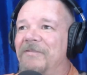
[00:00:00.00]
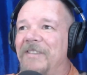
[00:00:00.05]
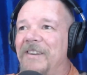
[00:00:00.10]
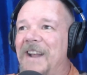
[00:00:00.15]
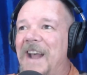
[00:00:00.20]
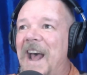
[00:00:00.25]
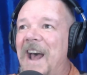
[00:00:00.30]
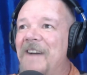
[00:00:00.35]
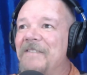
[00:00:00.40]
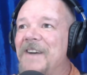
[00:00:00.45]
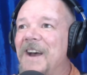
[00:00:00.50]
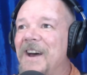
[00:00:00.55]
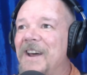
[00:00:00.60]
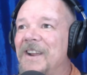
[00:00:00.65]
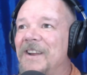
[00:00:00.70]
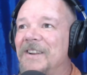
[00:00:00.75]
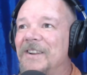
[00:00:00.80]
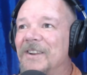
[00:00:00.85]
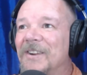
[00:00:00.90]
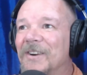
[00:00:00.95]
have
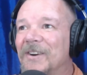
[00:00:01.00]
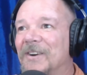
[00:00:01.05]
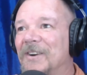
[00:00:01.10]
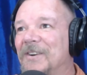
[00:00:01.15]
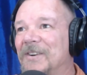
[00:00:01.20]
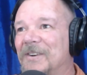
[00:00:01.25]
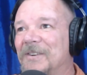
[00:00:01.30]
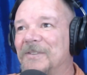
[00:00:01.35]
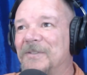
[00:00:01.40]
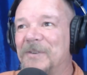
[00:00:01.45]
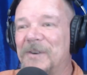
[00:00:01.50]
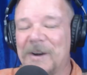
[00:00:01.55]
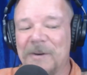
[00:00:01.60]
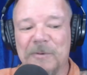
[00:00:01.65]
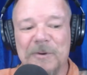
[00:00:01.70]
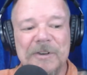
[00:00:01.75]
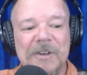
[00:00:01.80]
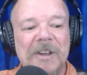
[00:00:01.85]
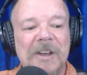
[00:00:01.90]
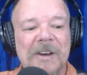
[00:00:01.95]
at it. Why
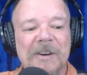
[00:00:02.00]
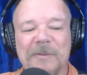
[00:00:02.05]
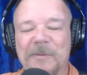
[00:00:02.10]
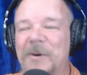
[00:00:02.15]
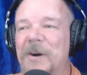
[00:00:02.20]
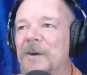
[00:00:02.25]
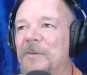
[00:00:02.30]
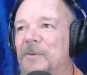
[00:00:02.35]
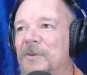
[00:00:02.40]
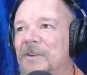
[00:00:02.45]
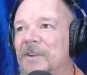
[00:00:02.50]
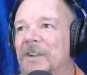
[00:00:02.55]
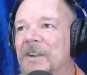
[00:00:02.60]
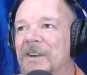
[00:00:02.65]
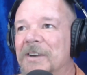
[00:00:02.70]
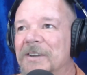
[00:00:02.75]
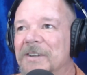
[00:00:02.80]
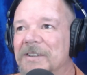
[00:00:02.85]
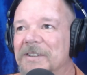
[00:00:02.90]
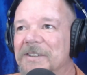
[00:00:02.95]
wouldn't you? Why wouldn't
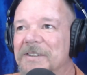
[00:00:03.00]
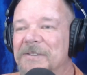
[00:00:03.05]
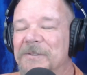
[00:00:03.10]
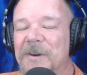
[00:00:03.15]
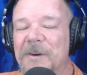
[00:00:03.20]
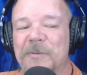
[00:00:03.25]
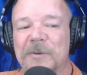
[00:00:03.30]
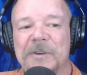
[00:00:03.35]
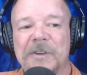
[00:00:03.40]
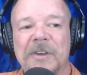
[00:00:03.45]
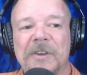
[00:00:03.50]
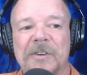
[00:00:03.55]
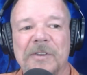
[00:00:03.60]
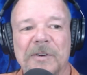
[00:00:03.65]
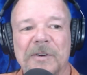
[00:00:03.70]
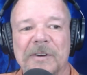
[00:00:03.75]
you? Why wouldn't you do it?